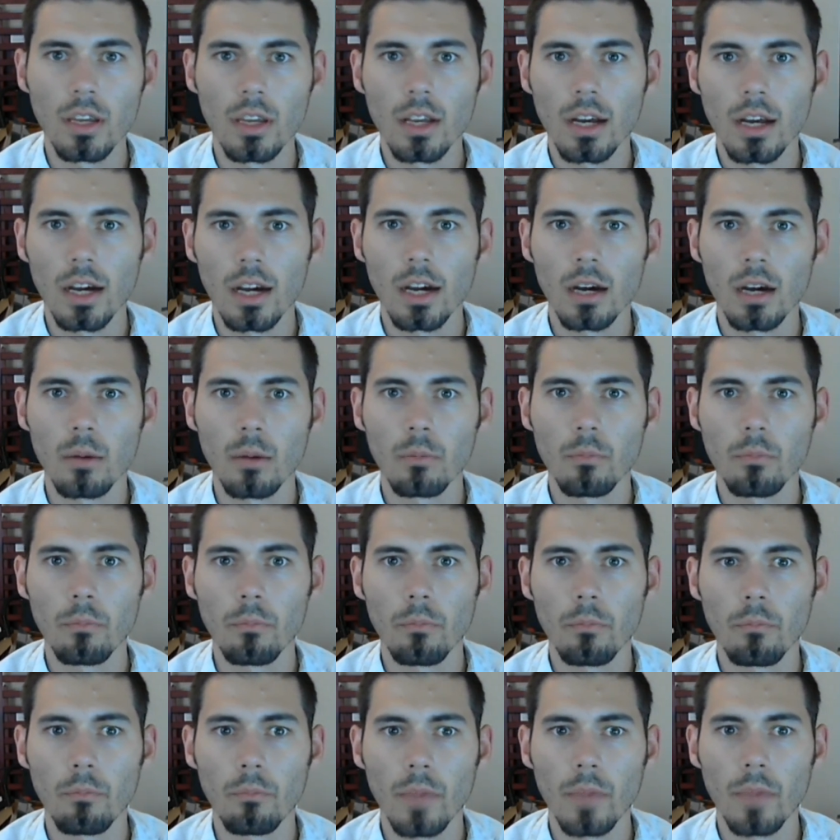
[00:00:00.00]

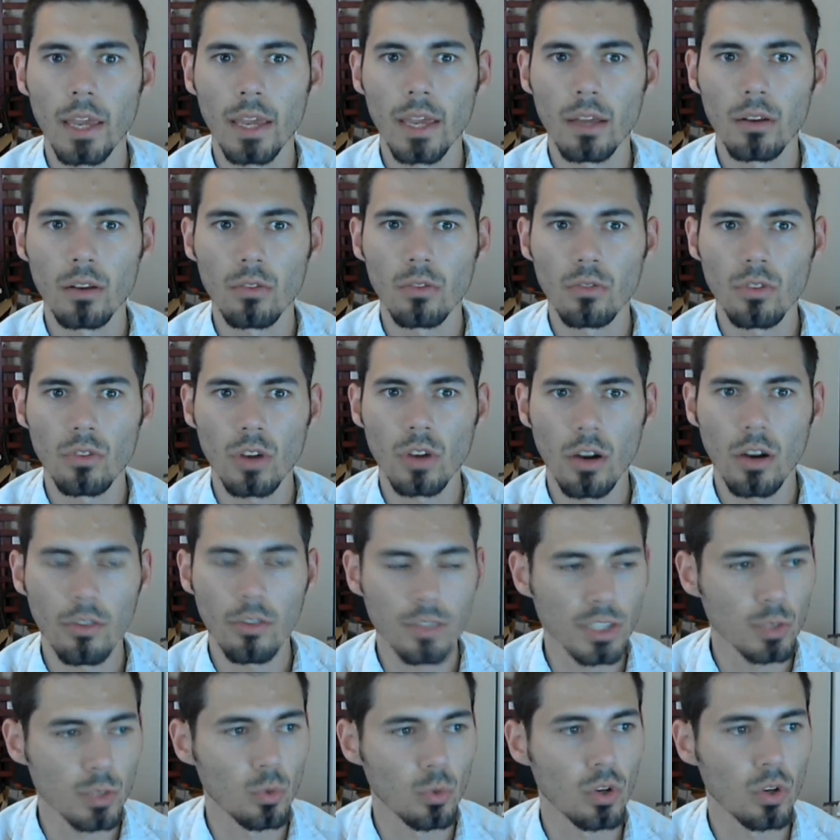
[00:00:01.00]
And
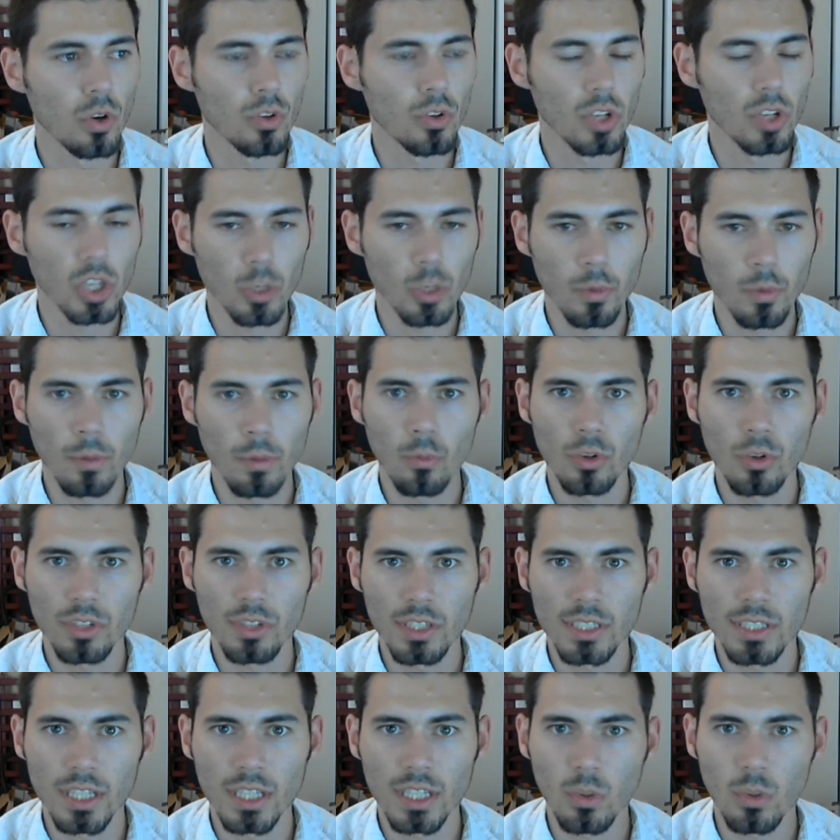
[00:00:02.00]
obviously we'll go into a little bit more
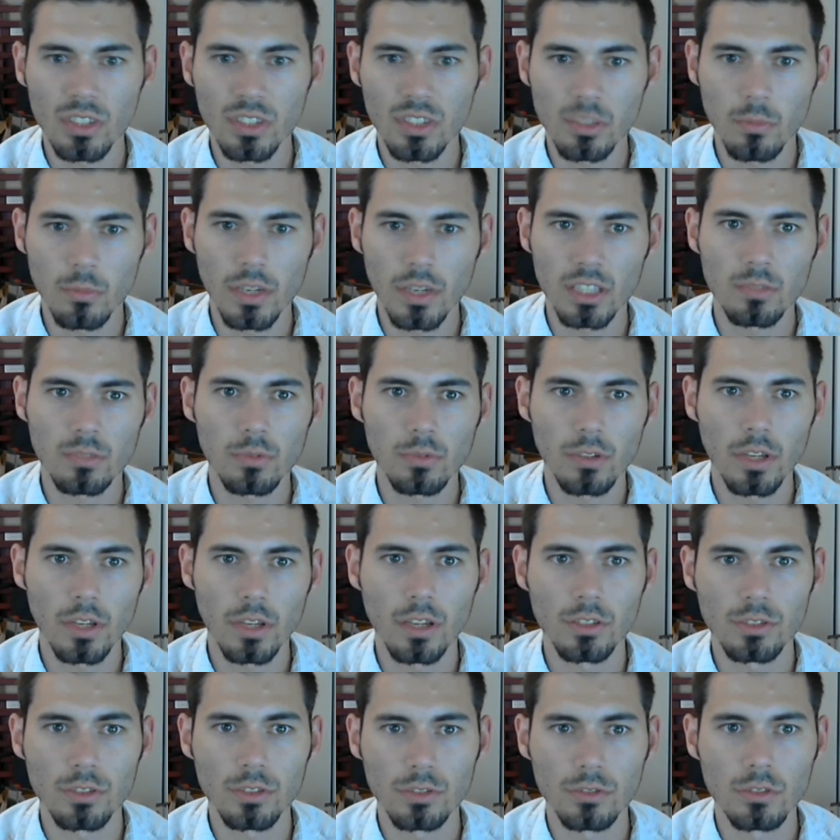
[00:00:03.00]
detail with some
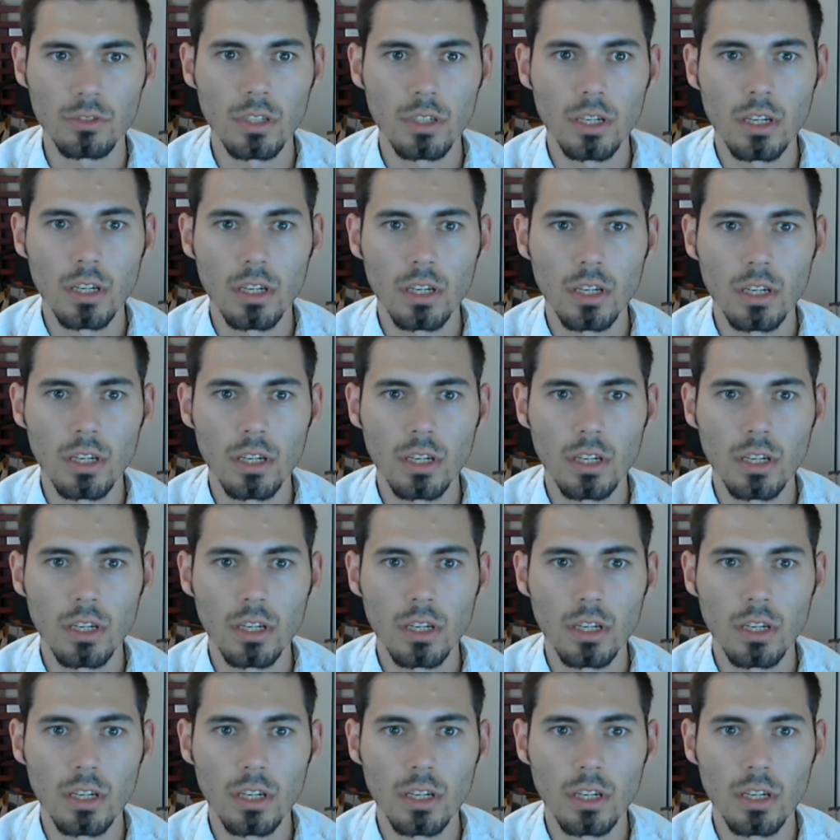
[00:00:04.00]
explanation, some